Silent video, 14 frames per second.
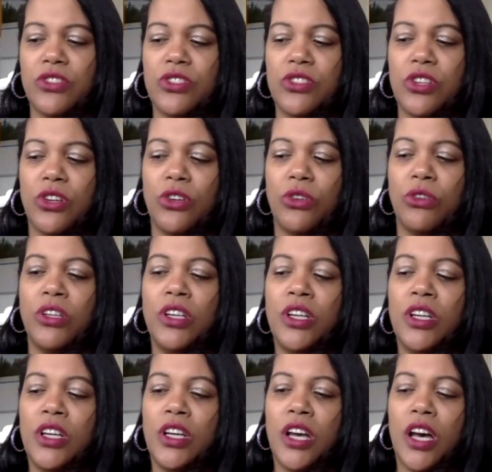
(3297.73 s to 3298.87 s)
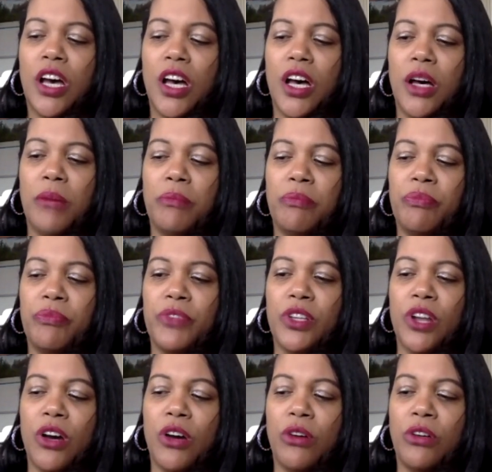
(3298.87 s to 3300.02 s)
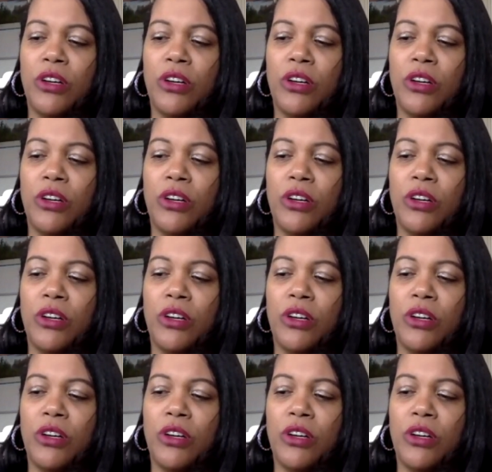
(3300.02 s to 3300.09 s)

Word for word: So, um, you know,